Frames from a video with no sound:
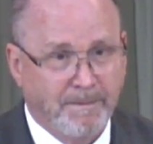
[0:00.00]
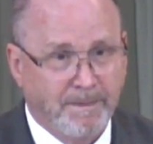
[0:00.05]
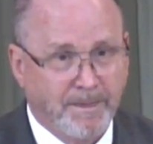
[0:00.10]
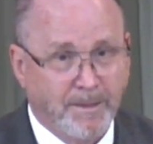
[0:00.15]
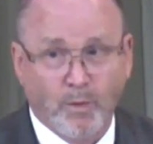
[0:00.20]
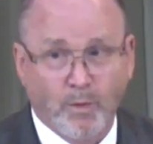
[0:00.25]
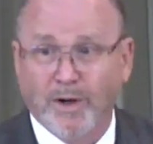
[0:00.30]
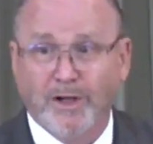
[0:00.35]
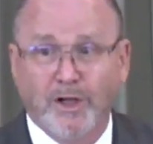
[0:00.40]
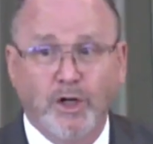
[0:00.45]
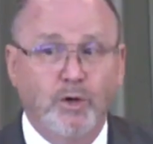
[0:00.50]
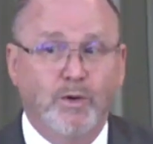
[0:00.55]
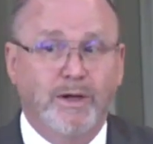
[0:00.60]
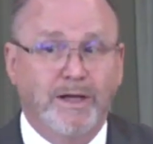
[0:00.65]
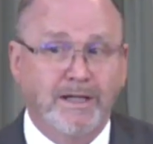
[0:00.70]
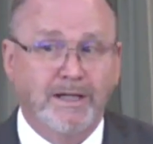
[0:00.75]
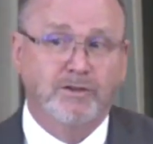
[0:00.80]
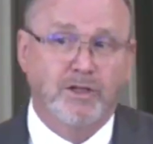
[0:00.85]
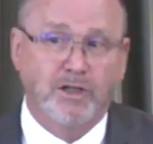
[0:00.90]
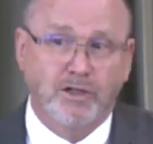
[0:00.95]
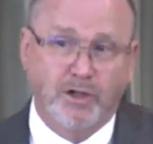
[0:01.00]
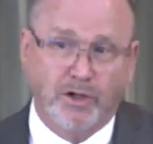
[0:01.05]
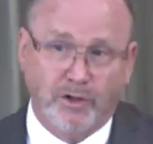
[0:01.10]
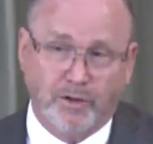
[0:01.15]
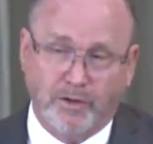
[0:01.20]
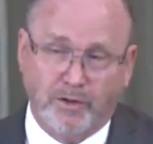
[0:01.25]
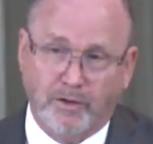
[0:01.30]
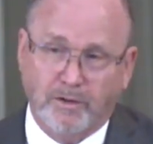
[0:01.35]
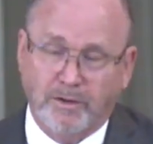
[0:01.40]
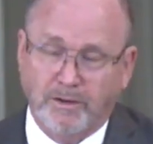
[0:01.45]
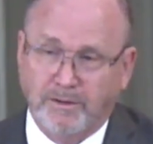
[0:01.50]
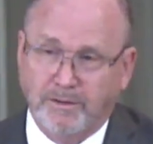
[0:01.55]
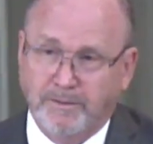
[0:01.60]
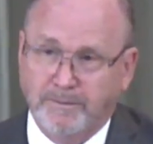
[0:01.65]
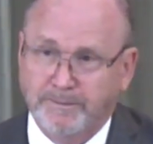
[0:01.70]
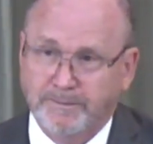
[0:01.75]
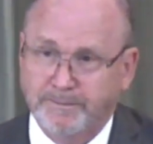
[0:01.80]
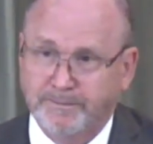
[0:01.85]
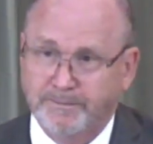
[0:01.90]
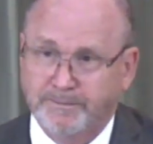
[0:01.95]
the one who is eternal
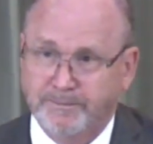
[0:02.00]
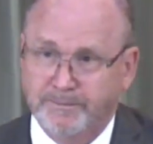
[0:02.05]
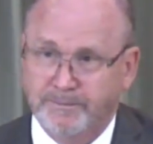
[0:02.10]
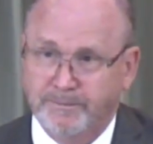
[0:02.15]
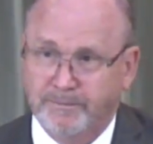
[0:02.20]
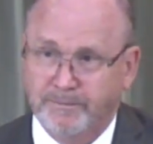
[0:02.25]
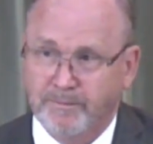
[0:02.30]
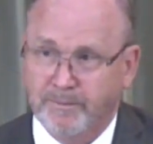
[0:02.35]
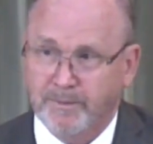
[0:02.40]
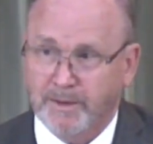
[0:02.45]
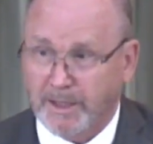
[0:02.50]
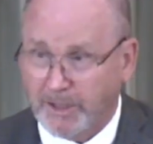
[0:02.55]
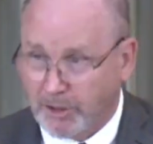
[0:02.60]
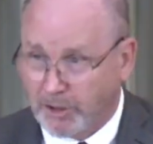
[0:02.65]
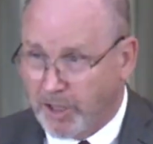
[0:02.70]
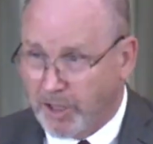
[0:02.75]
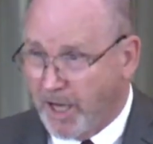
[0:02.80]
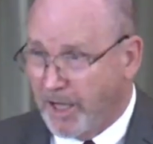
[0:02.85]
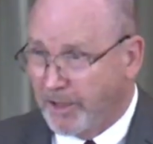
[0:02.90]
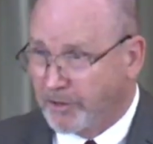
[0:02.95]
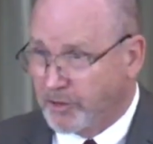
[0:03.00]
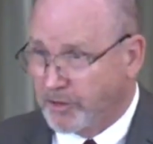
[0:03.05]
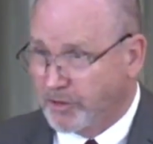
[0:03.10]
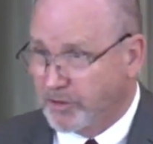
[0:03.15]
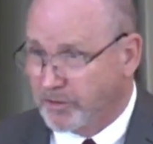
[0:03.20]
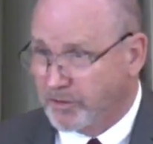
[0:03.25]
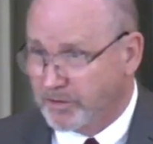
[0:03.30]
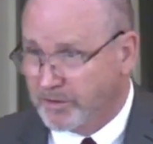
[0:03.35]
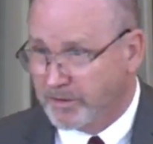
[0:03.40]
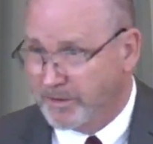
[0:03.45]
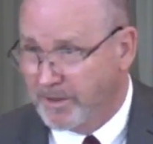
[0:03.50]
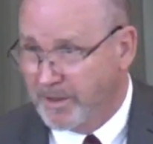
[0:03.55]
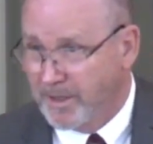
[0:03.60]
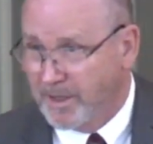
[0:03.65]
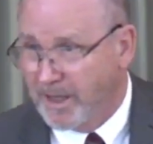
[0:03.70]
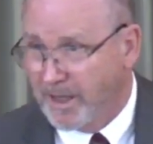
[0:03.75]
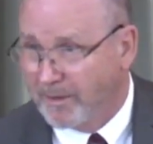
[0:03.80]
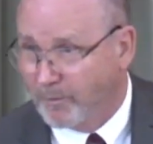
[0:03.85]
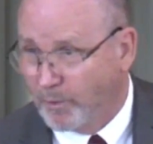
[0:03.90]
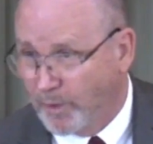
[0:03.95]
is conscious
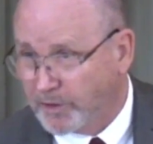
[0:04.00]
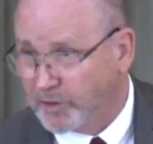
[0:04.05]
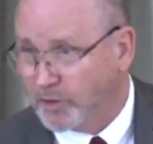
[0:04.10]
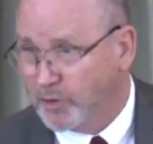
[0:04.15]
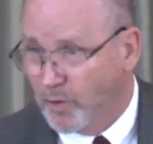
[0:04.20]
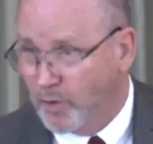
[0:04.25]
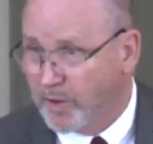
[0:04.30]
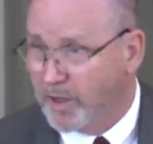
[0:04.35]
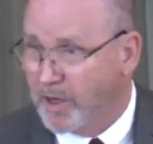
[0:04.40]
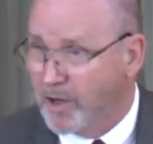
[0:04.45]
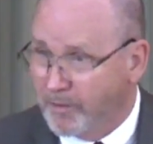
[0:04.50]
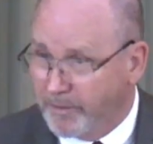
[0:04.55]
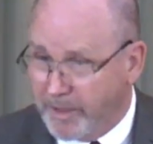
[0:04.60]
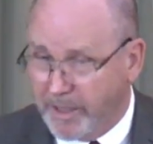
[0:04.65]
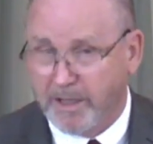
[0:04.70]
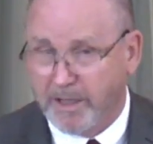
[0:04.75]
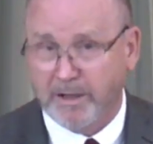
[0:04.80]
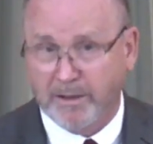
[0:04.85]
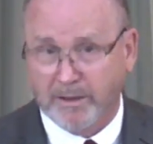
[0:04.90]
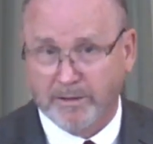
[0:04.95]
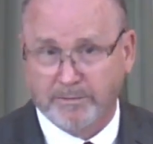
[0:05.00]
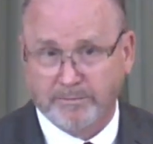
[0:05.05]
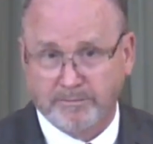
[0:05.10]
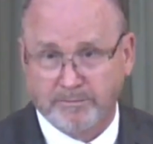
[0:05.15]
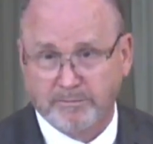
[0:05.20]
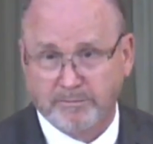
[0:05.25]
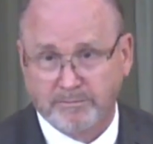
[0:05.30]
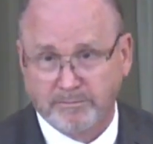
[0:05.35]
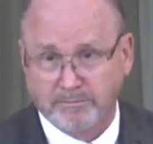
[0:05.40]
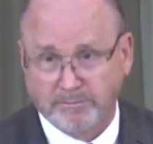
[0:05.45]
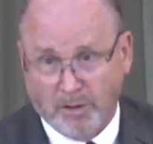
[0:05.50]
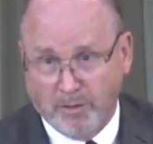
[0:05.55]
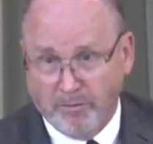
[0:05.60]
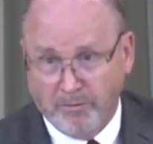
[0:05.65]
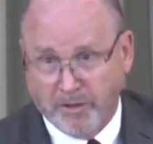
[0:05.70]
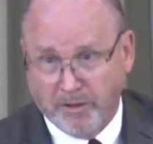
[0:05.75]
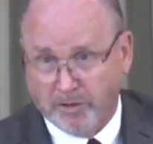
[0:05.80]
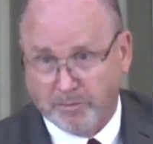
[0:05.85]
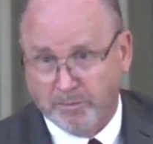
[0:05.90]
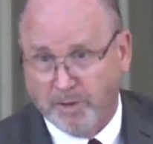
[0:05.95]
of what's going on here on
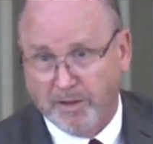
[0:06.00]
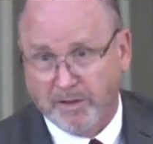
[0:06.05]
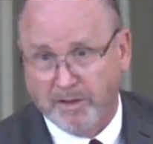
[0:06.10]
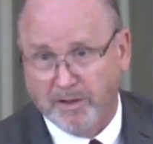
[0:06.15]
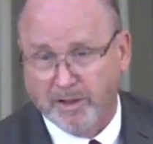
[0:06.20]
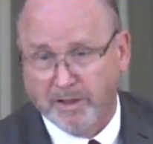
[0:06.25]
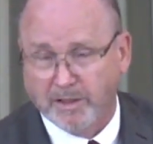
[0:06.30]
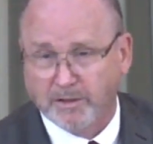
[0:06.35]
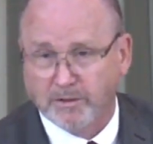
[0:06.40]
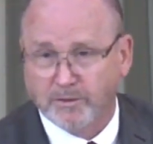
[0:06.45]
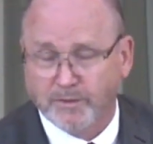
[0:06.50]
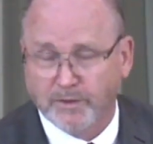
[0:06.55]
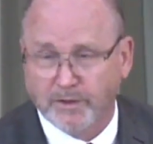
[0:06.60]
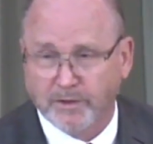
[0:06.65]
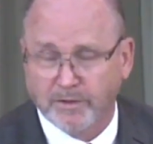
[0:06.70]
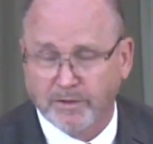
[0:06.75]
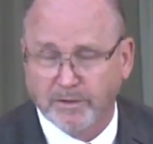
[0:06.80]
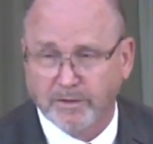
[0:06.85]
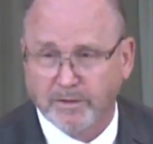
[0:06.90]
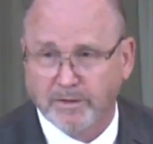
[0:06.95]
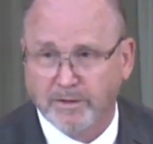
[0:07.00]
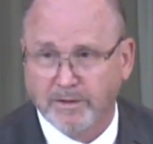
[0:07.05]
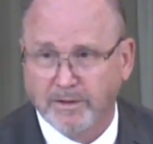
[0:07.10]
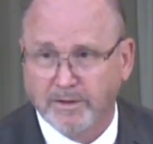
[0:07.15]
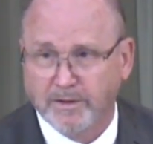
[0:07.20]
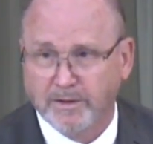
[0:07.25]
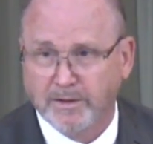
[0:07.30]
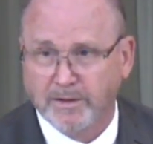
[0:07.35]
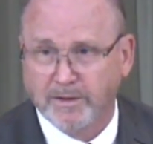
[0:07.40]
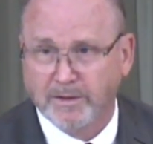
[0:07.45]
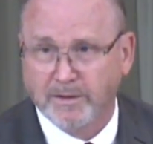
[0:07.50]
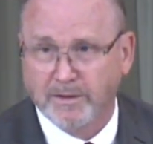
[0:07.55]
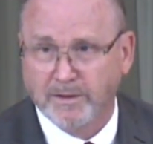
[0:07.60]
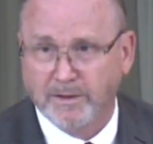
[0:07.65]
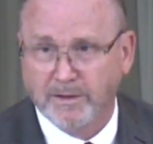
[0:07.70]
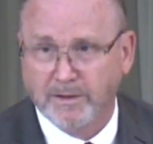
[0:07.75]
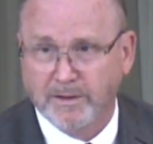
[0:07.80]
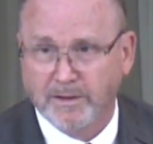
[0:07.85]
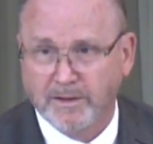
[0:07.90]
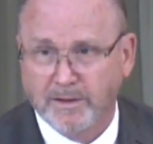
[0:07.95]
this mundane sphere.
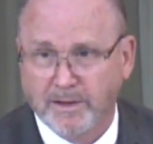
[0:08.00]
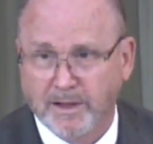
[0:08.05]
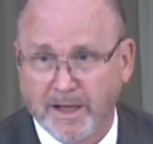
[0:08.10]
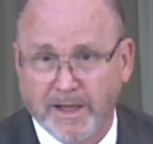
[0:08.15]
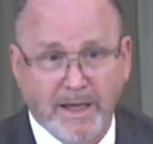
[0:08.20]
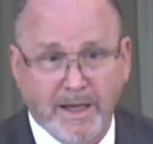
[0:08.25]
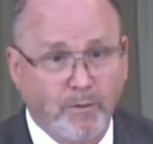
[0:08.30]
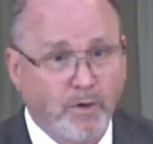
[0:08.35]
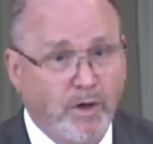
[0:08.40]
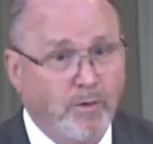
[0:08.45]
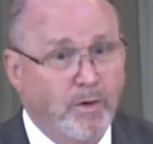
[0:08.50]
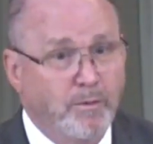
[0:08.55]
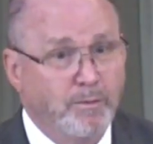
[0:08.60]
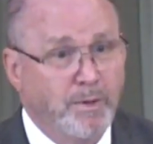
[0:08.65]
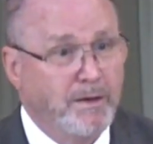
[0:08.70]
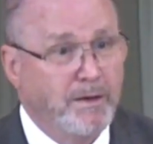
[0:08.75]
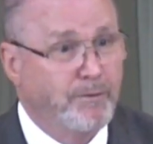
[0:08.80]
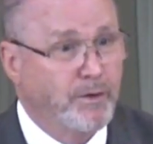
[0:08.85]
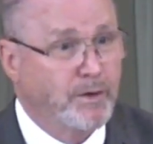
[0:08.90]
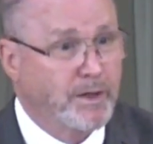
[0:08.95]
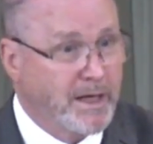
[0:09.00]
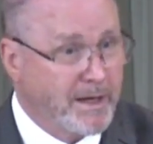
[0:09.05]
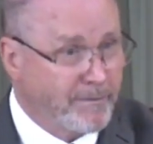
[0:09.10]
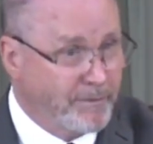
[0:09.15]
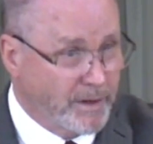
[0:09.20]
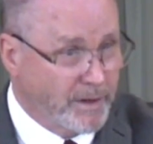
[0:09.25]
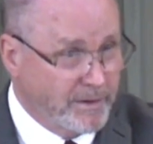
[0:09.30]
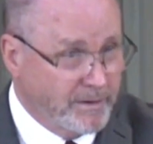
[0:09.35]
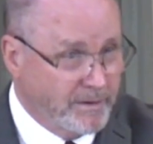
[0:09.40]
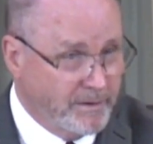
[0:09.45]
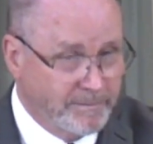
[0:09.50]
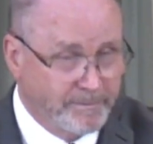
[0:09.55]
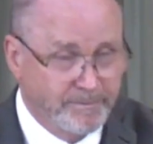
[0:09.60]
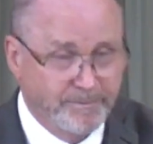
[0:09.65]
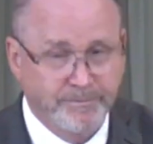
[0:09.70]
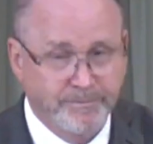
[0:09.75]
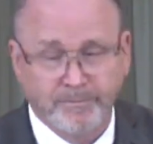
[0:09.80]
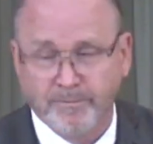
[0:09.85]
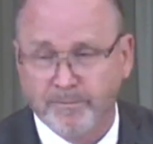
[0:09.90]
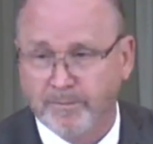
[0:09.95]
And that we would be forgiven
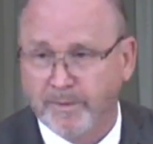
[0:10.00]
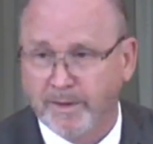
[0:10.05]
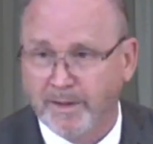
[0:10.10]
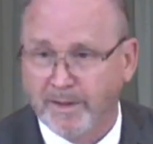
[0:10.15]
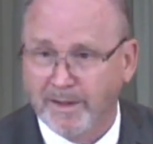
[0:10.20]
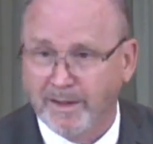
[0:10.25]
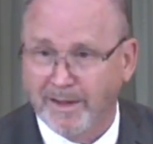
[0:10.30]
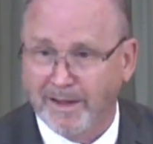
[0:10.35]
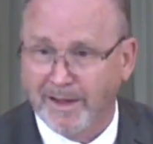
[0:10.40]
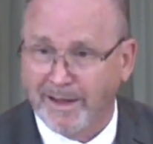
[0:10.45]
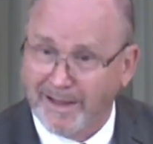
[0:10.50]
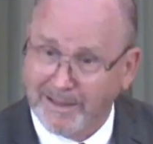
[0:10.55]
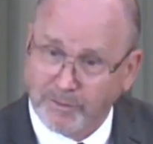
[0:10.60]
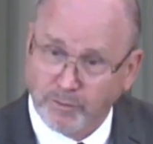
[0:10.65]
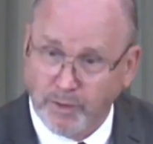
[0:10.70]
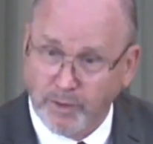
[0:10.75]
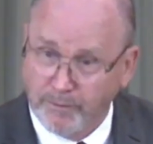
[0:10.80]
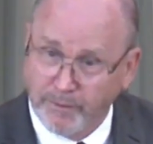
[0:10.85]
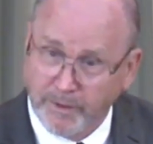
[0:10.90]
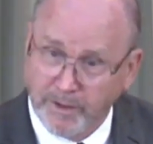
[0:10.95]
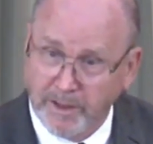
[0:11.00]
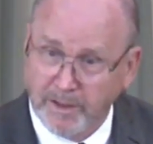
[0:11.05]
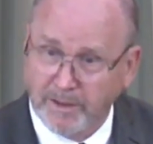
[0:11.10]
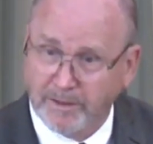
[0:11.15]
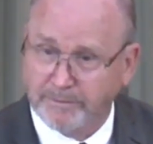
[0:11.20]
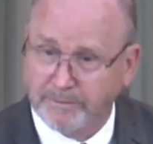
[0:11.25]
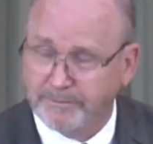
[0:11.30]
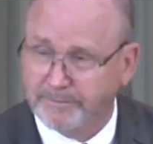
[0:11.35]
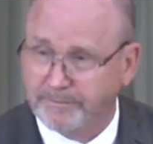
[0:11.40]
as we forgive.